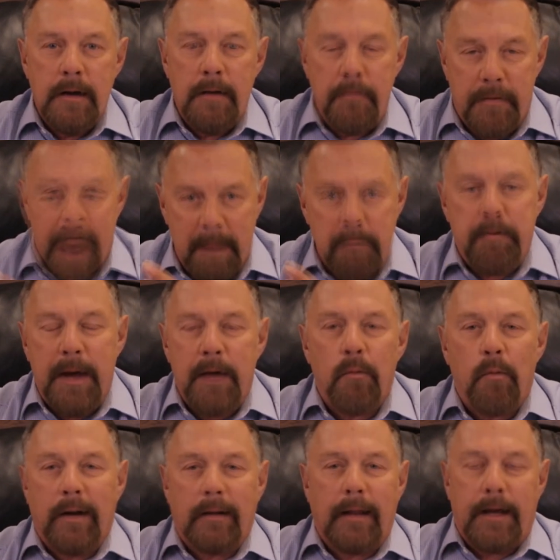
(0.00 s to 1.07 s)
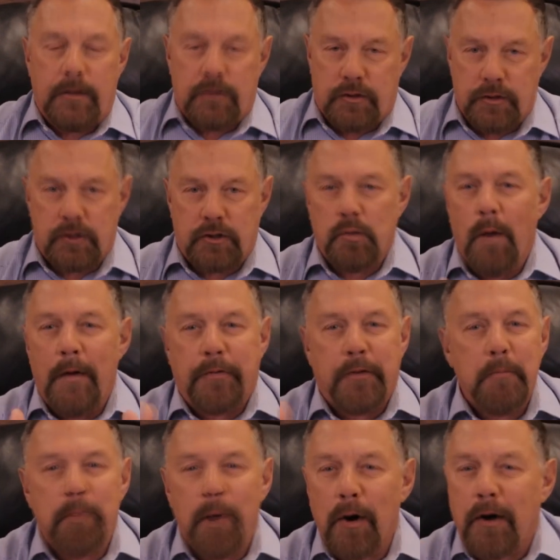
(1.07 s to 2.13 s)
They've been released. This is what the
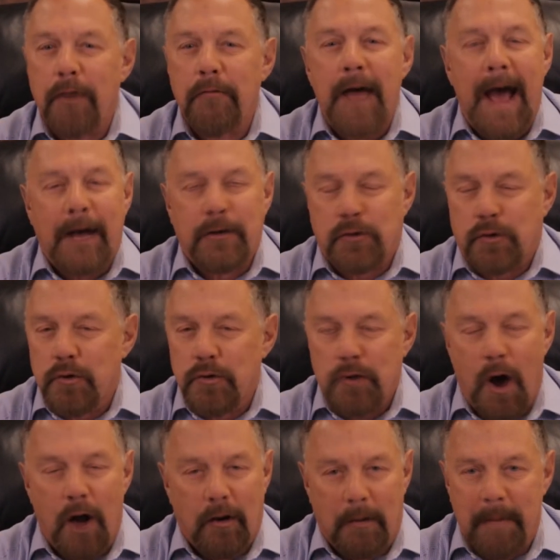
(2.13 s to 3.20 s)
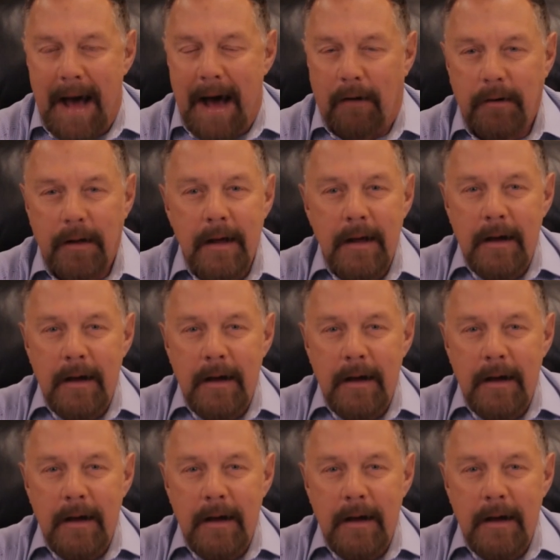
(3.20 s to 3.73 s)
book of Esther is all about